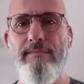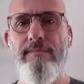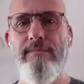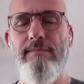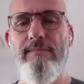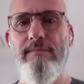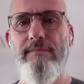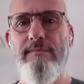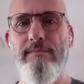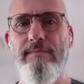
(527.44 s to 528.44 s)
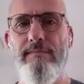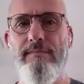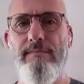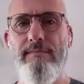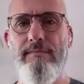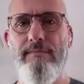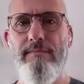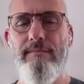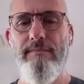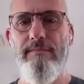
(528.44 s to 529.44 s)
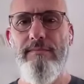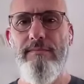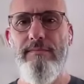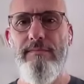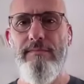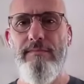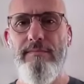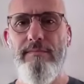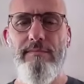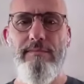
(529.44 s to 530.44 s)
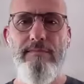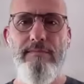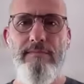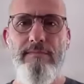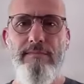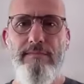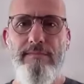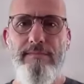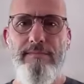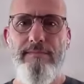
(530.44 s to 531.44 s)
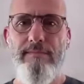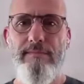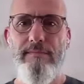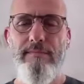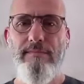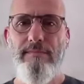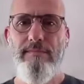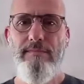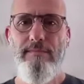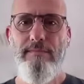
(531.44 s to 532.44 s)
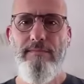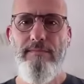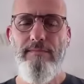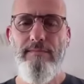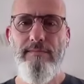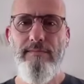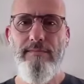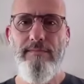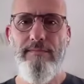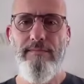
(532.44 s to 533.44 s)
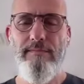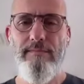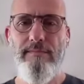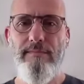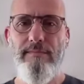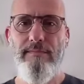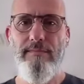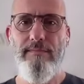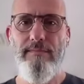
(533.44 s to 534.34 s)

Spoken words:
[no speech]